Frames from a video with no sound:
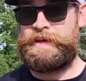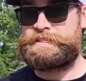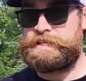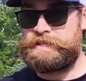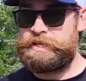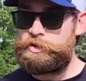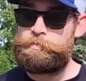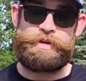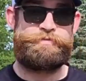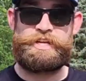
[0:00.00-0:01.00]
it's a little
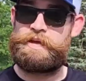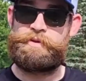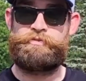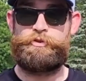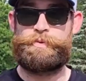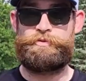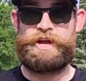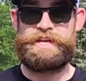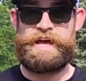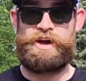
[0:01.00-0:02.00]
bit of a gimmick for me
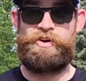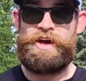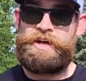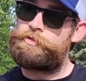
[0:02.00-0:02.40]
right now.